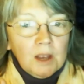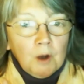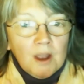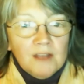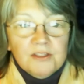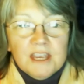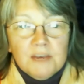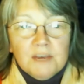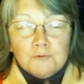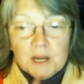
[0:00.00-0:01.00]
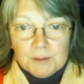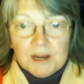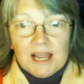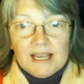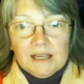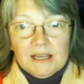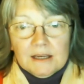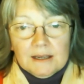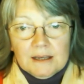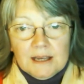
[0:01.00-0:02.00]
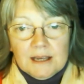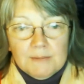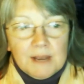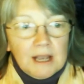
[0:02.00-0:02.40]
in the replay email,